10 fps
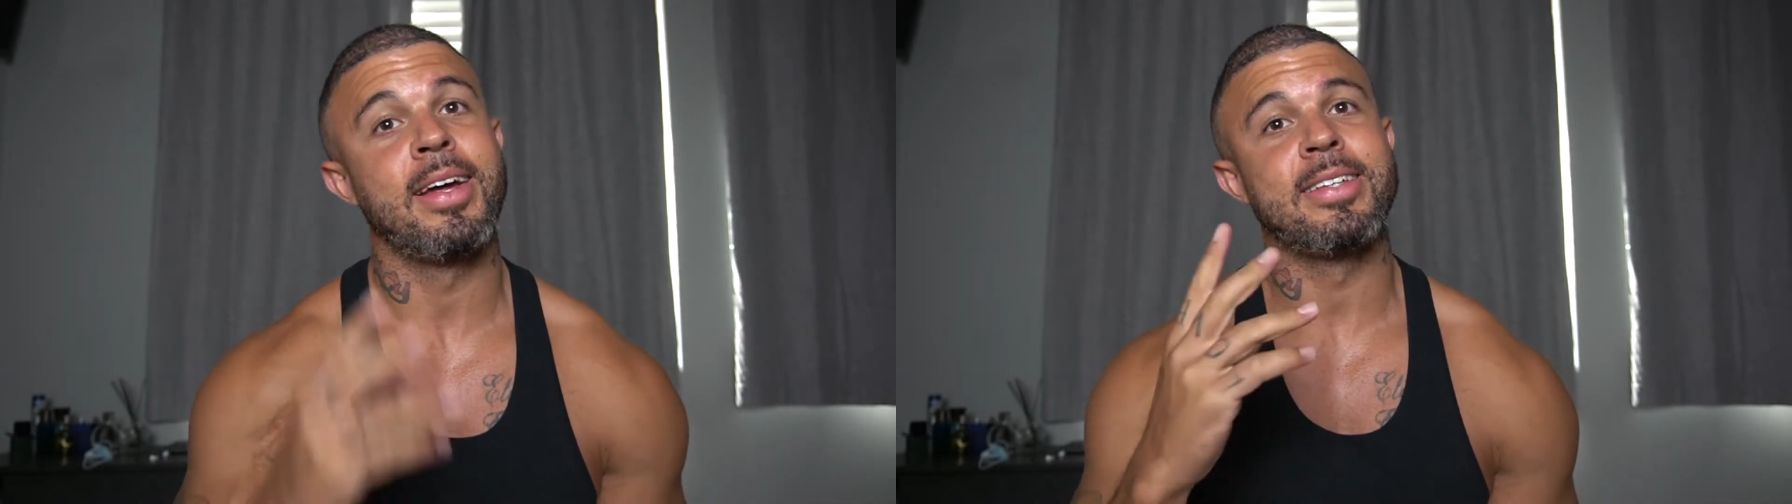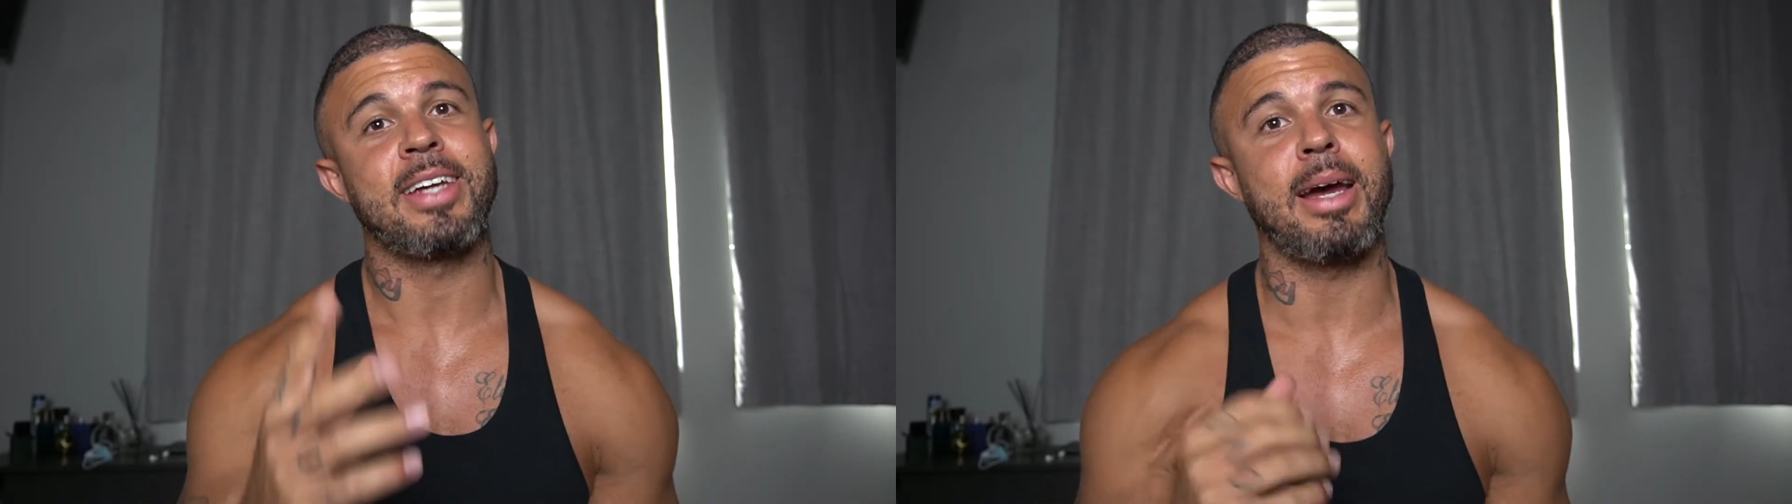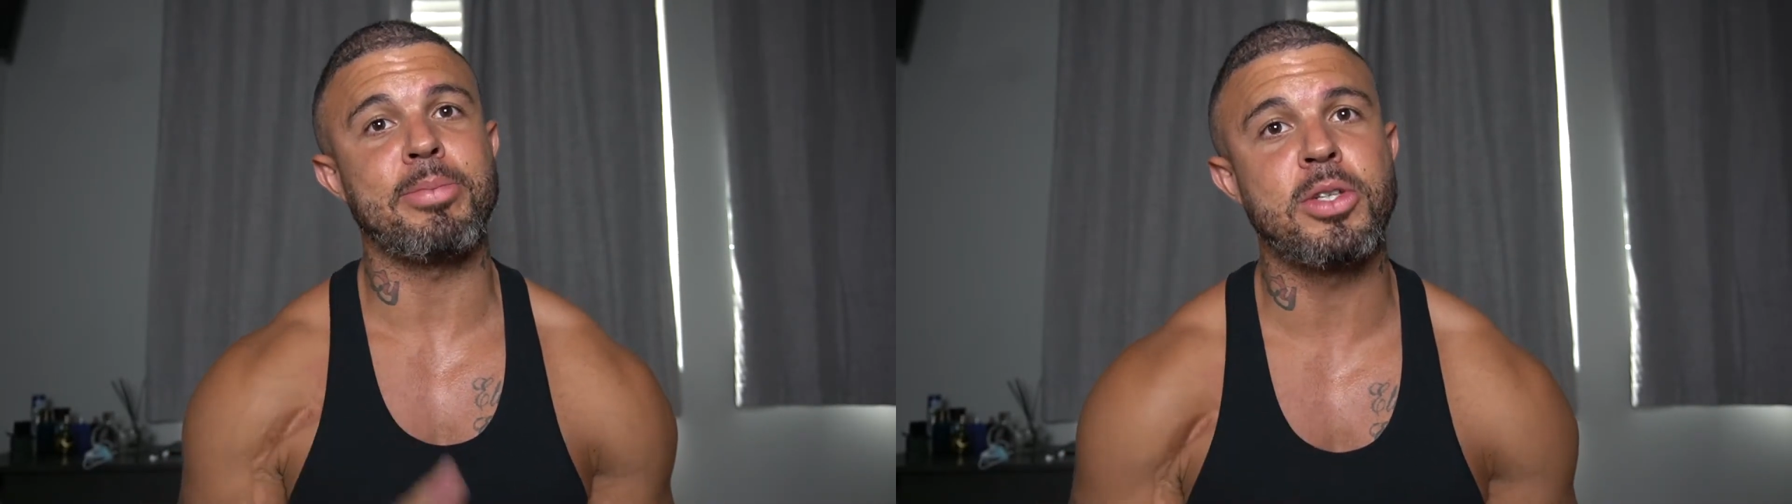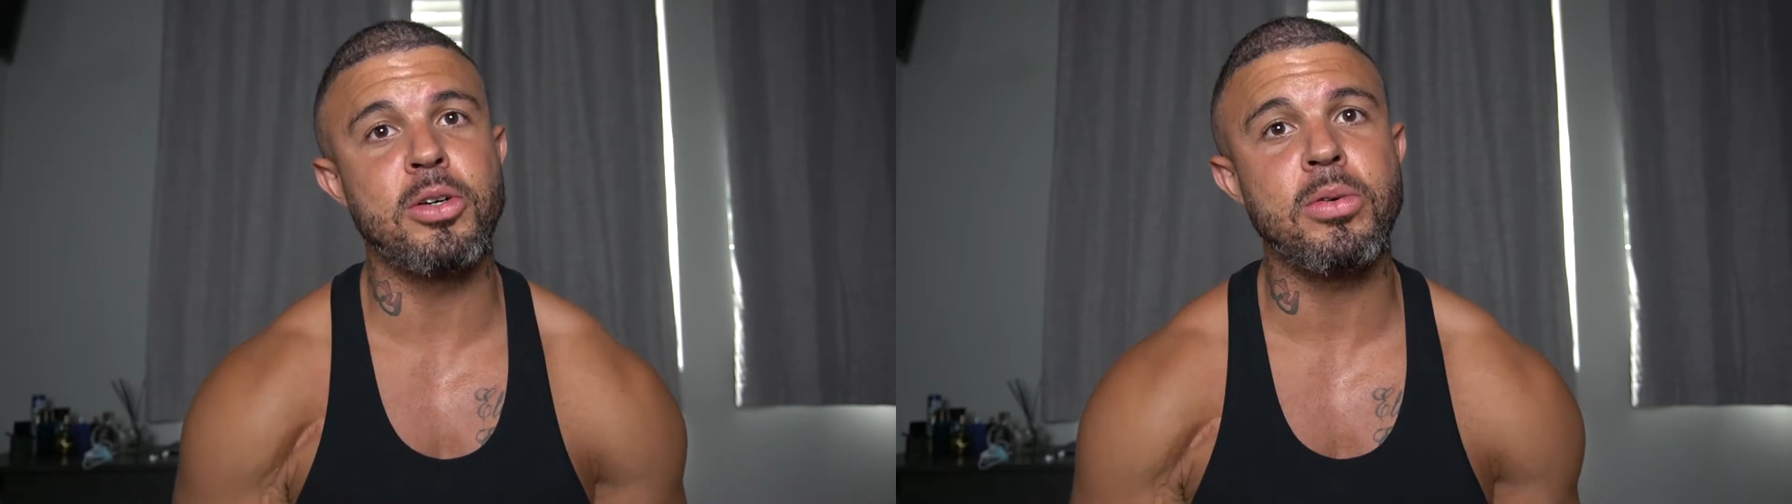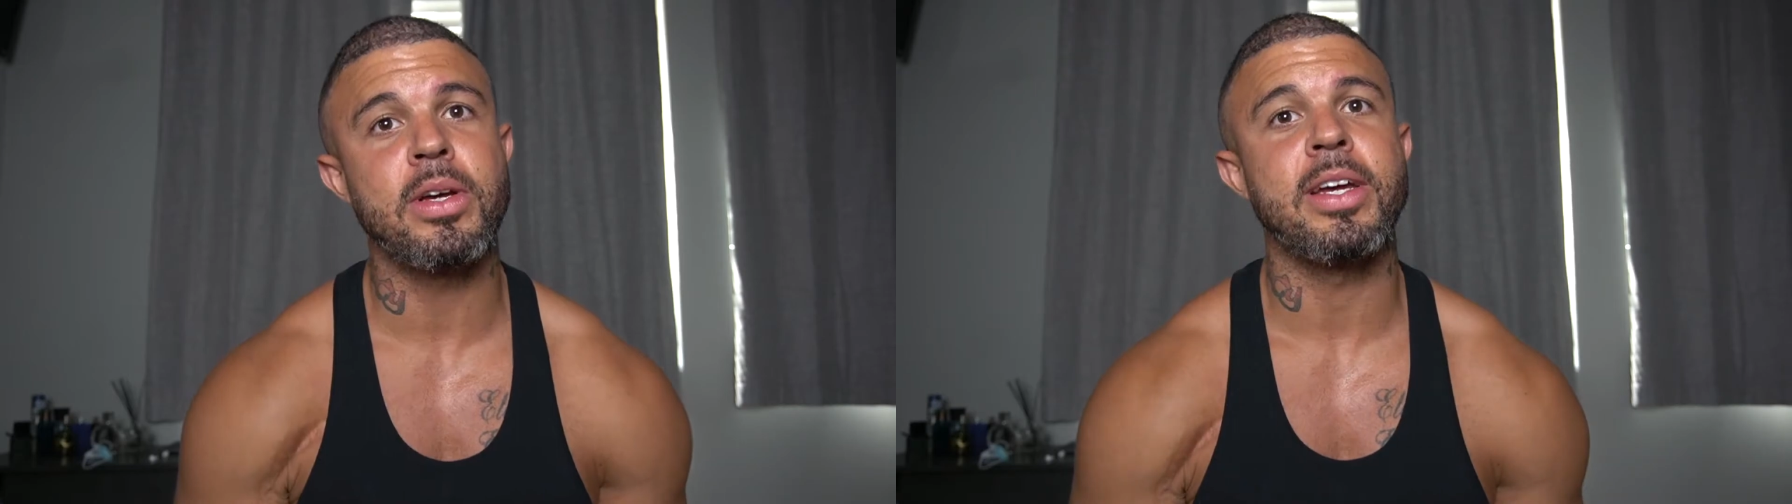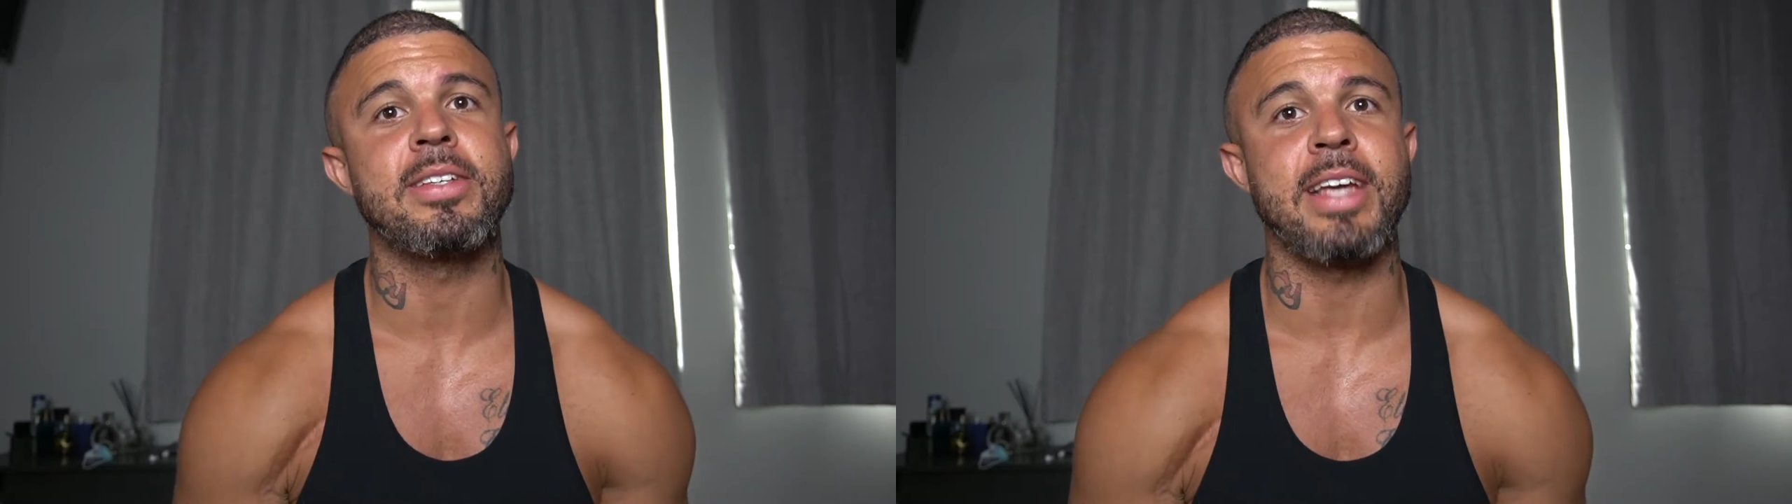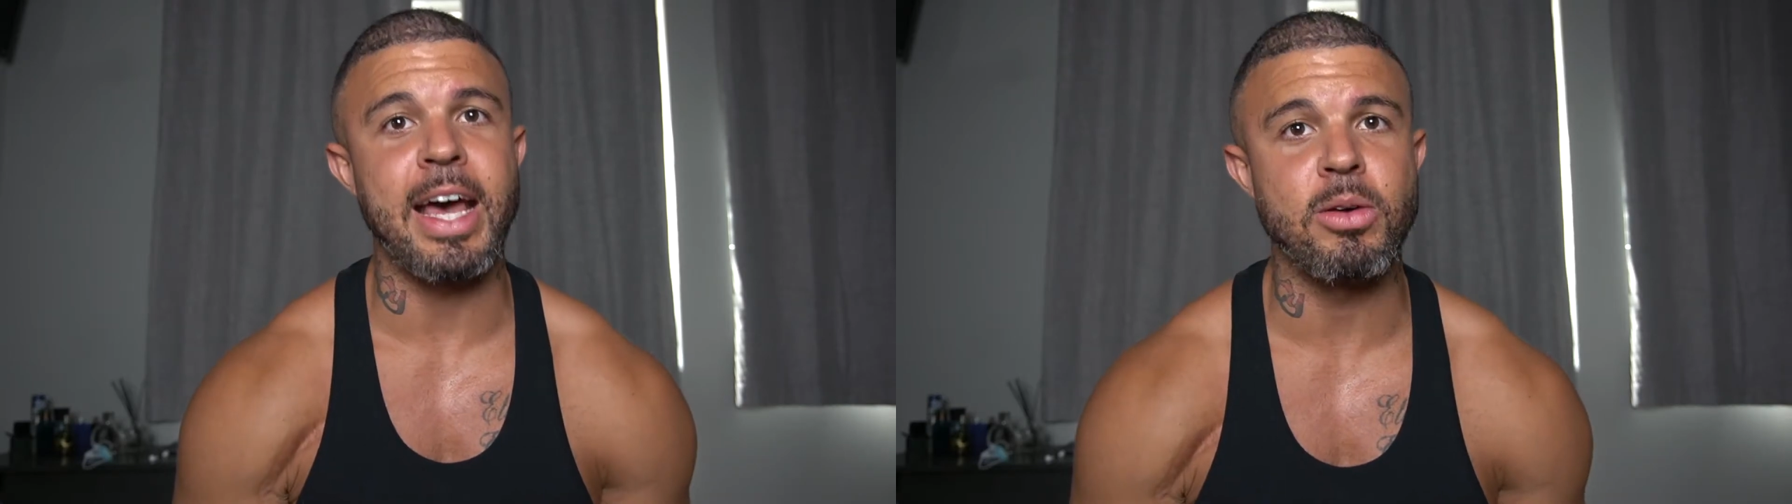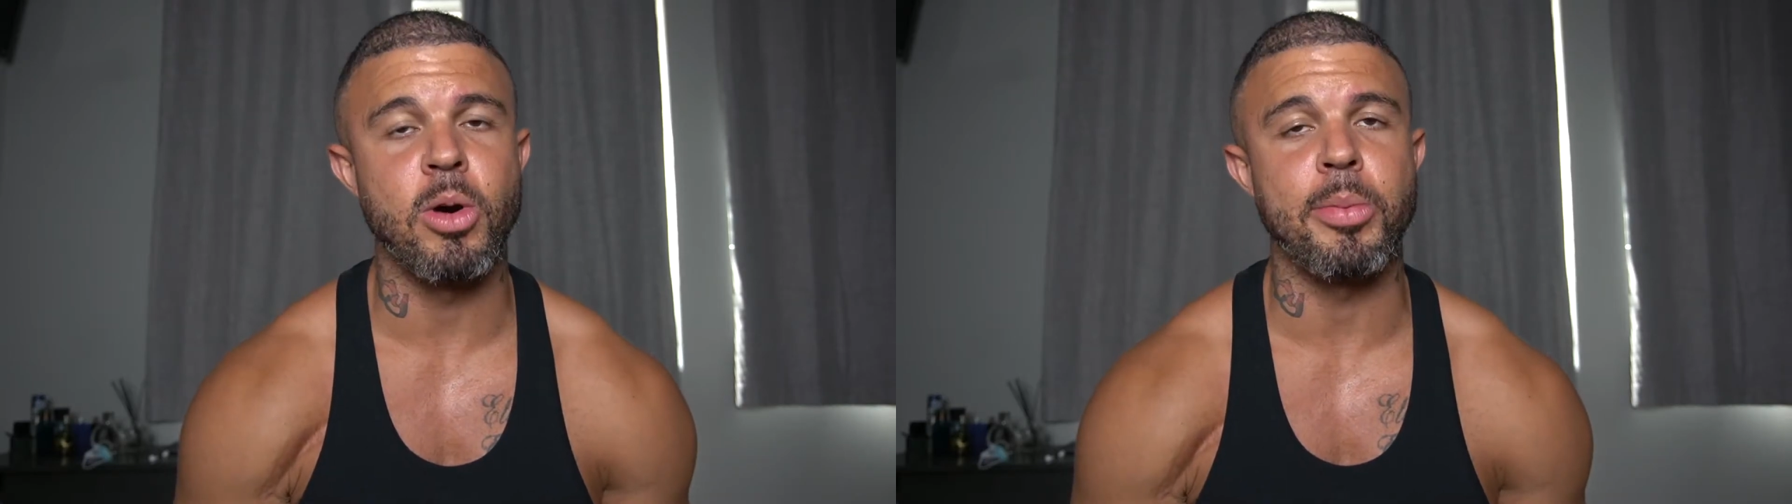Type 2 is
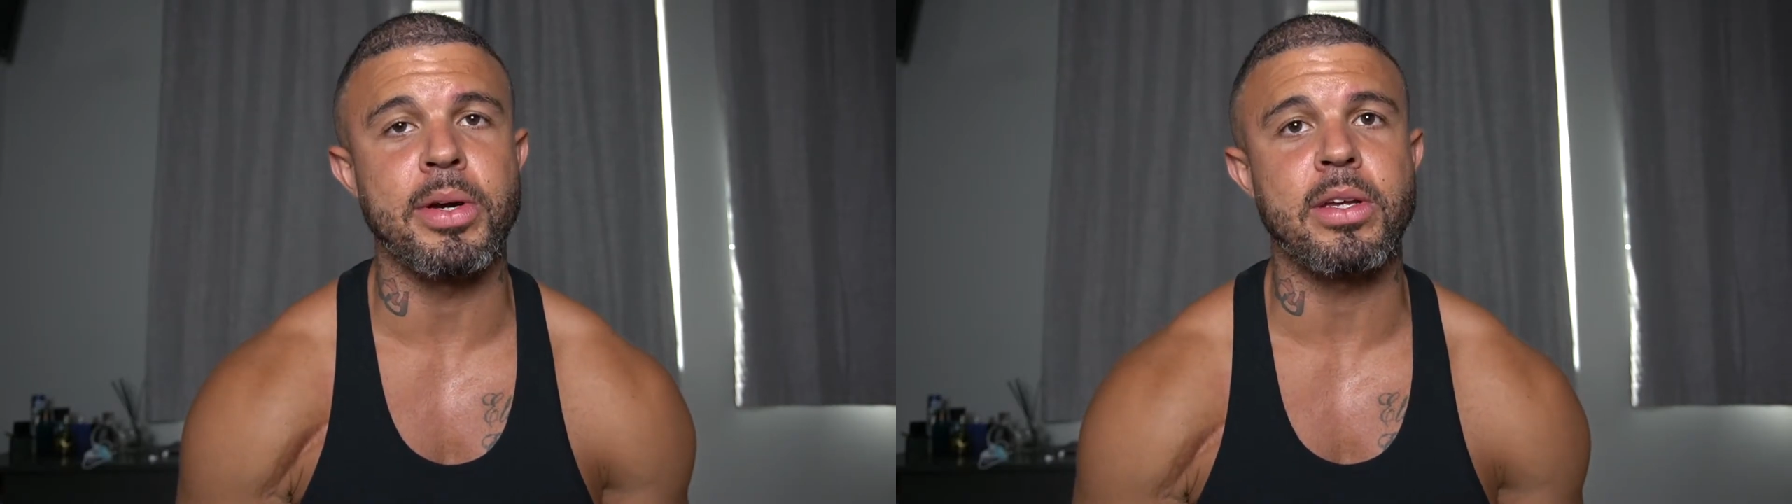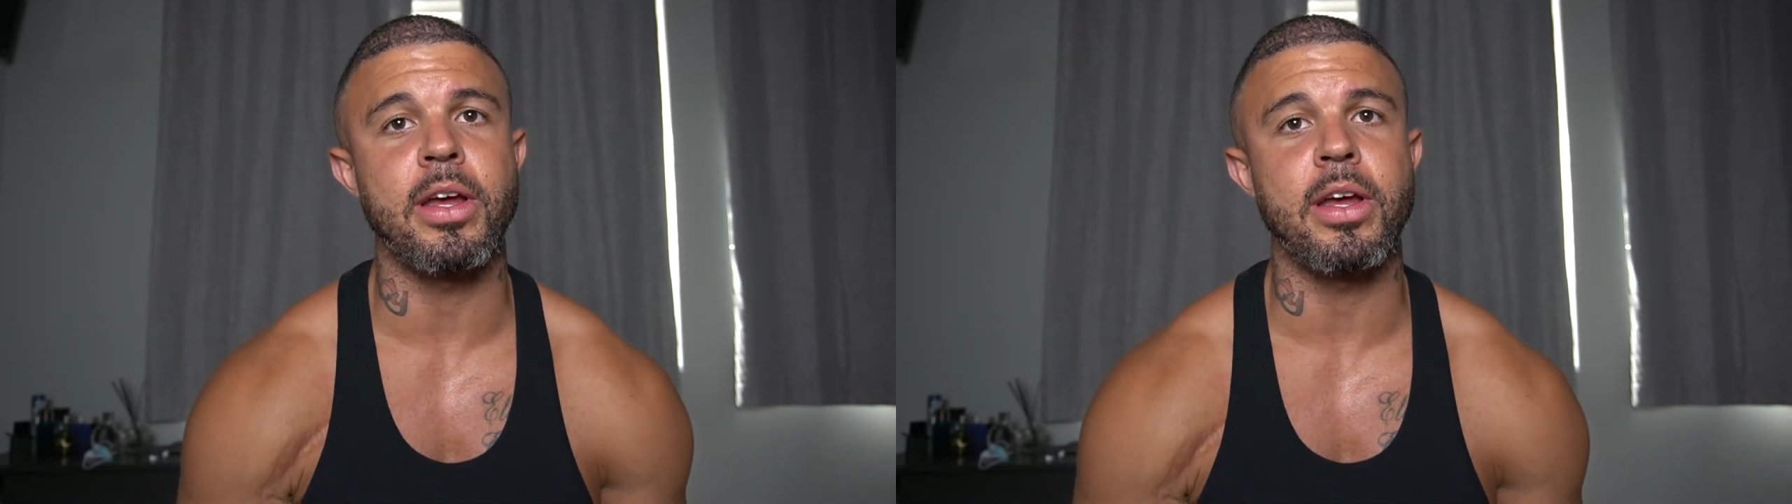anaerobic.